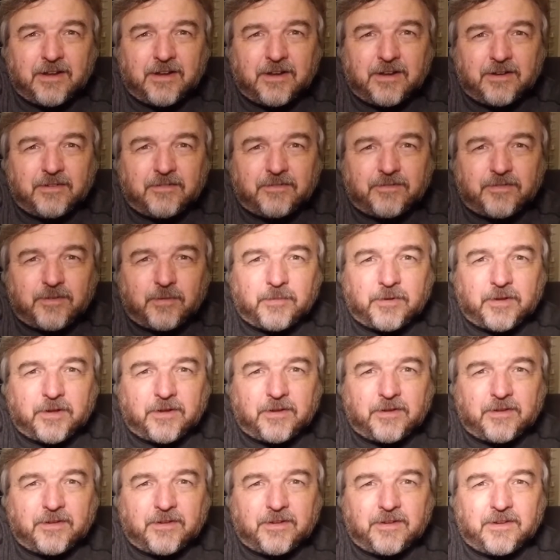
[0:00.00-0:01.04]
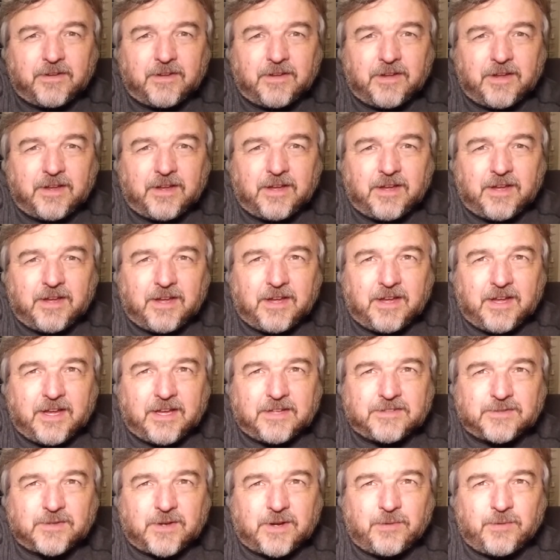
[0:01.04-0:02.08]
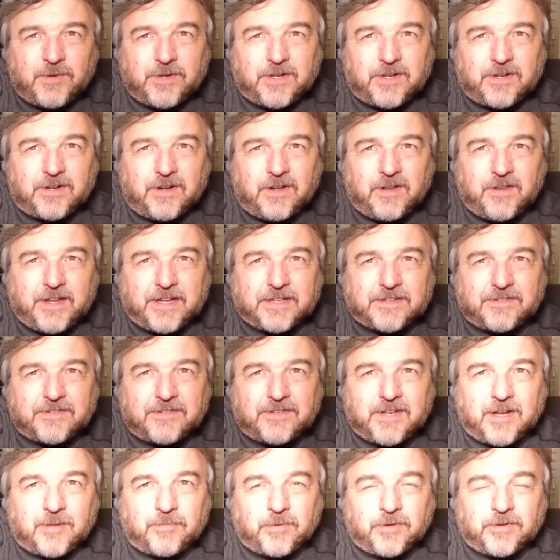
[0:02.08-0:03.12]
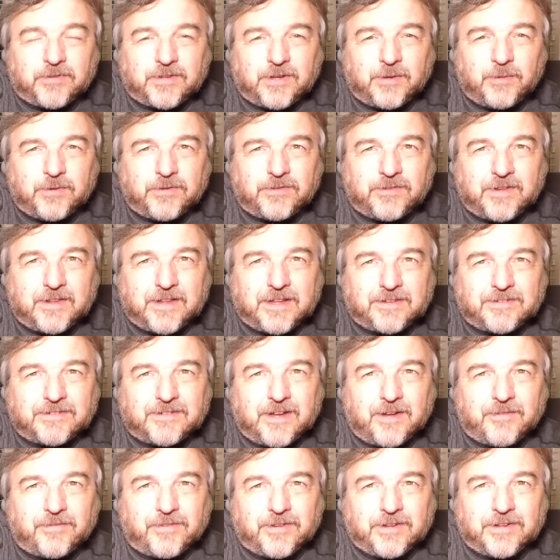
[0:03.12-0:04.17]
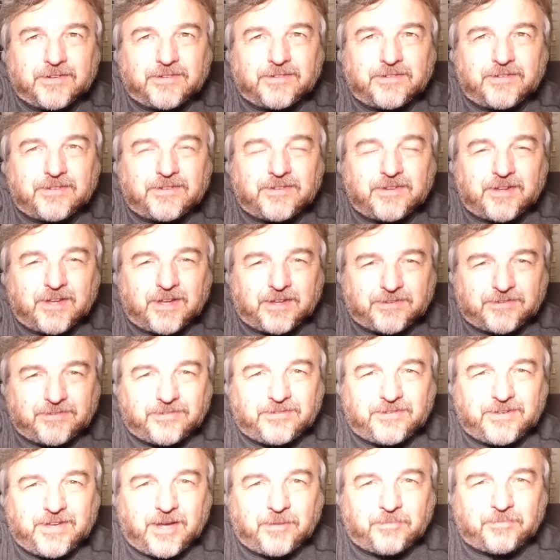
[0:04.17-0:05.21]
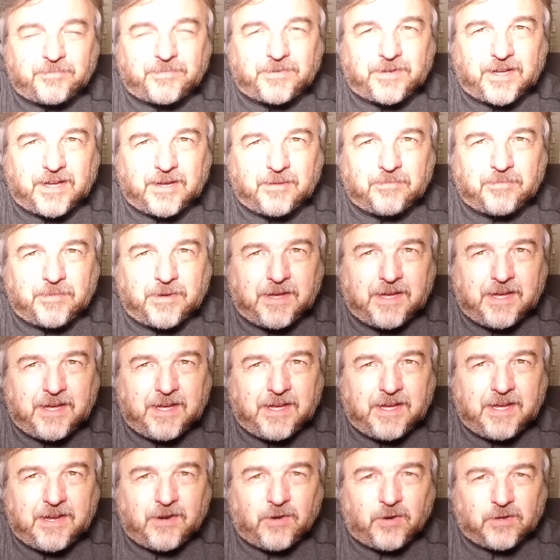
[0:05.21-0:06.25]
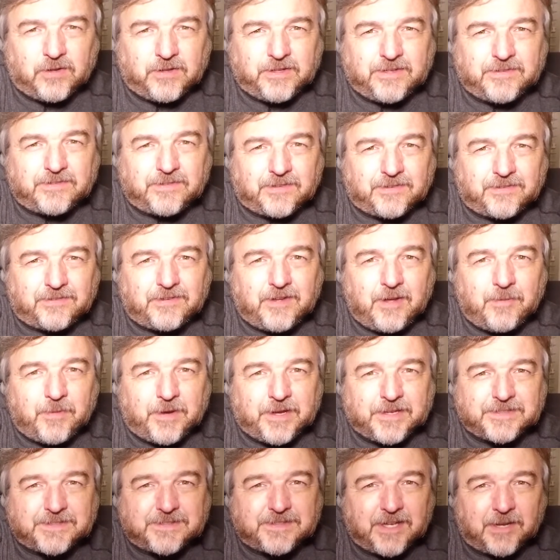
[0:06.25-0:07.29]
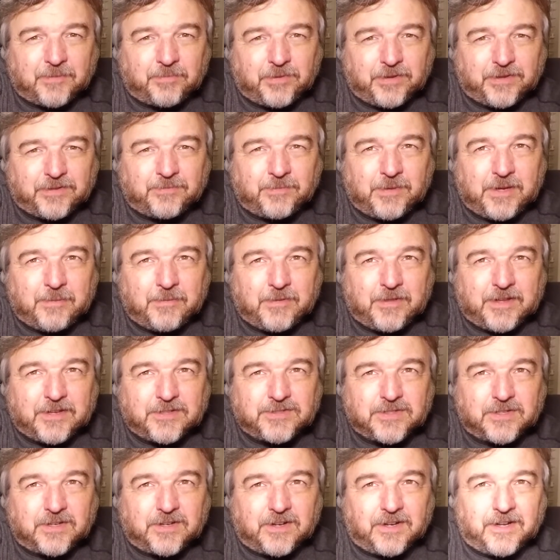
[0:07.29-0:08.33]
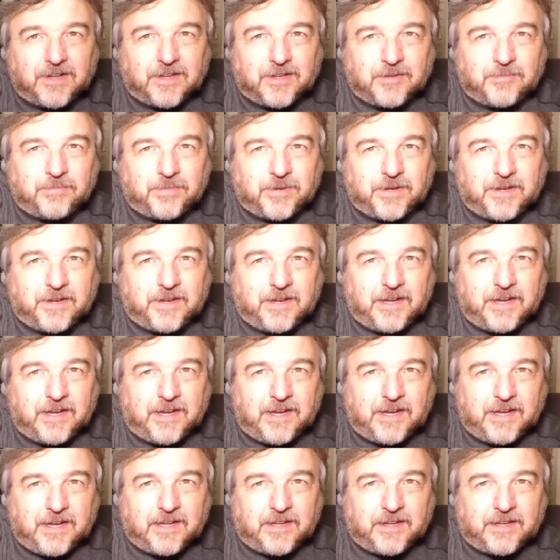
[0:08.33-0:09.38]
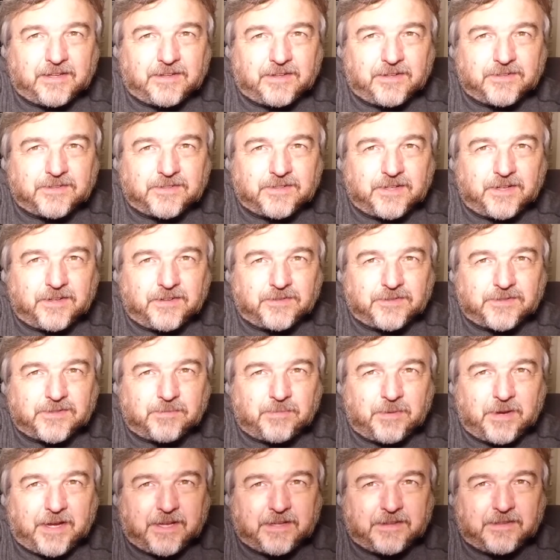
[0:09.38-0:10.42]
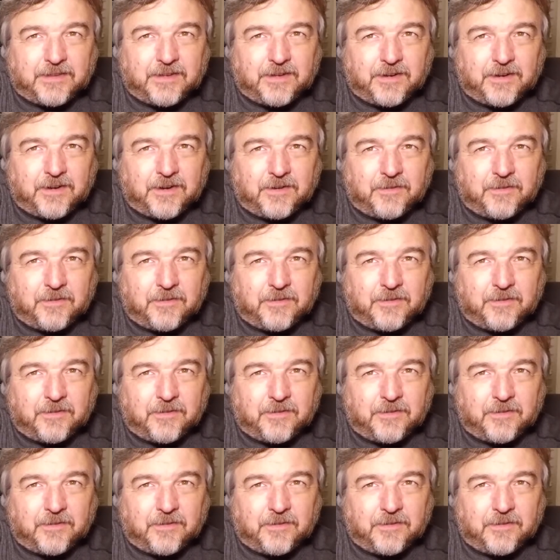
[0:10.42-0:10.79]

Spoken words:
from a, so I wouldn't call that stepless. I would say that's definitely a step type, or at least a semi-stepless, maybe they should call it, but like there's another spot there.